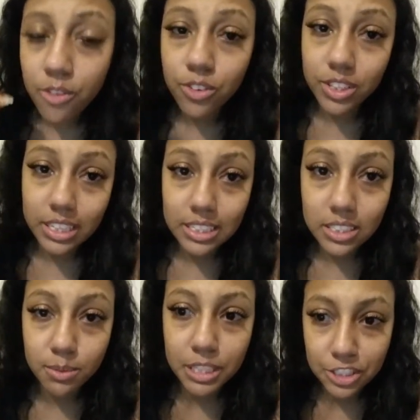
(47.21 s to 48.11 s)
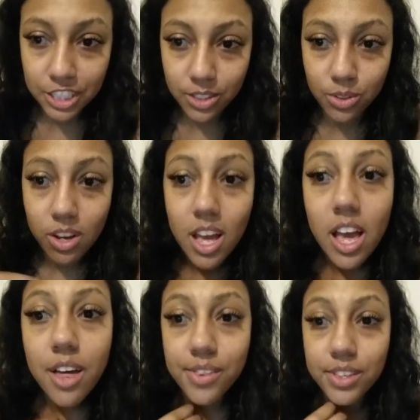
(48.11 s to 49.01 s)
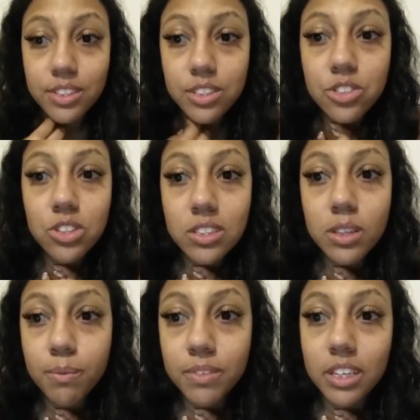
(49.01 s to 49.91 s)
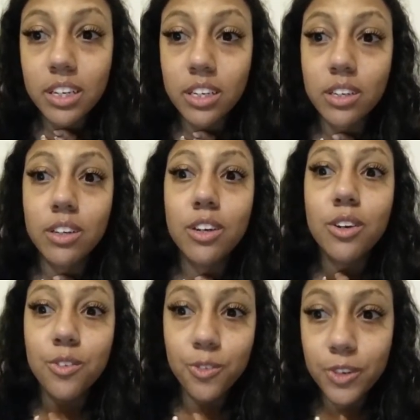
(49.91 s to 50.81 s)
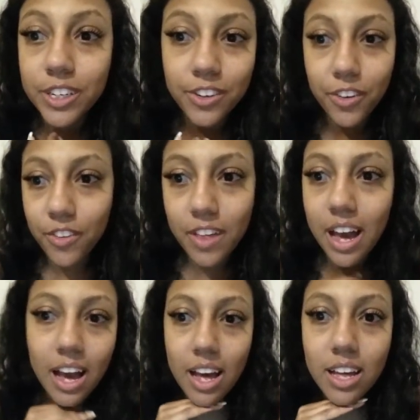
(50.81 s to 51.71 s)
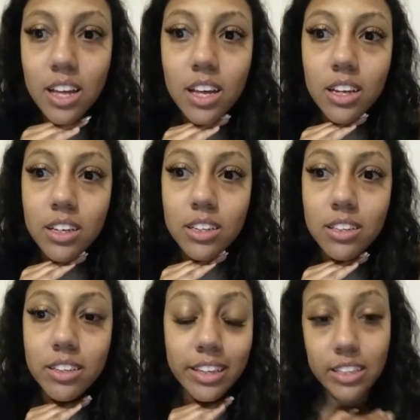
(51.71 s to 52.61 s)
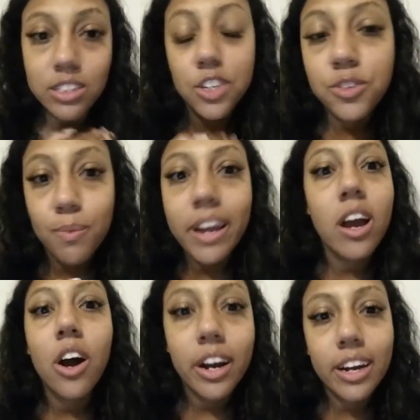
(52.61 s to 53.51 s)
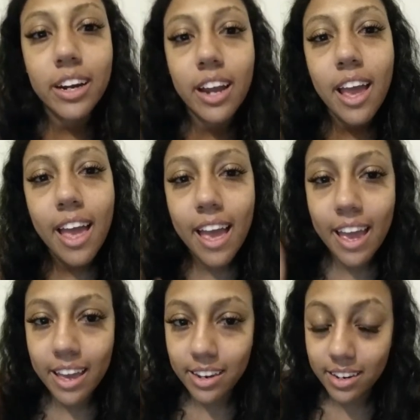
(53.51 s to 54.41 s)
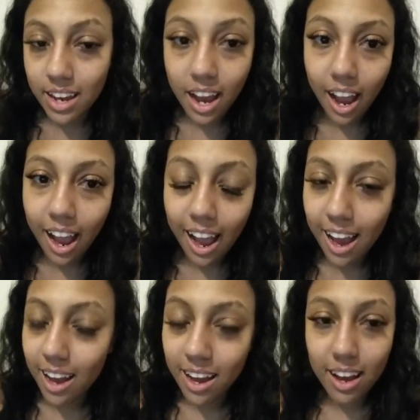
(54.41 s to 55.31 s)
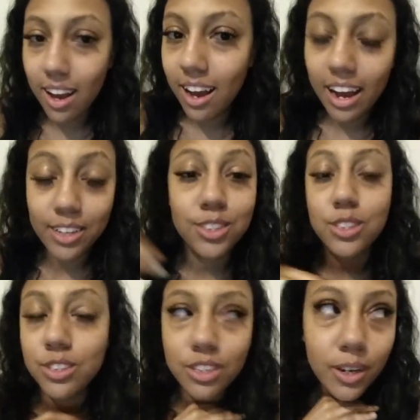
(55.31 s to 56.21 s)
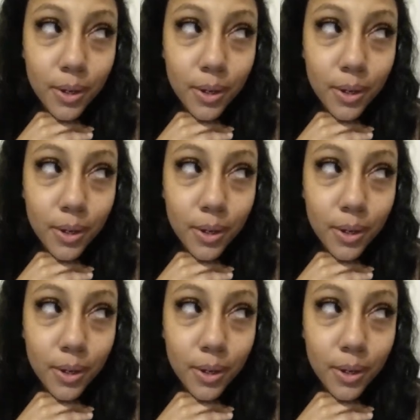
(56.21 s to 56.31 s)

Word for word: relating to my channel. This is just something real that like touched my heart and I just